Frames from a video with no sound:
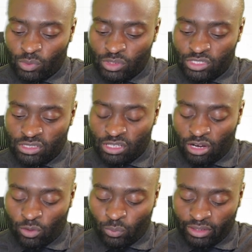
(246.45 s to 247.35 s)
which is the
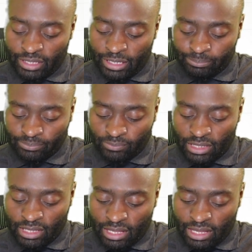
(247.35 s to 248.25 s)
long wick there,
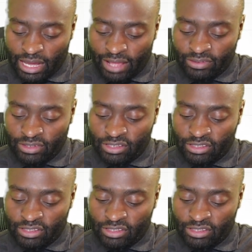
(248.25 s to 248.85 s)
and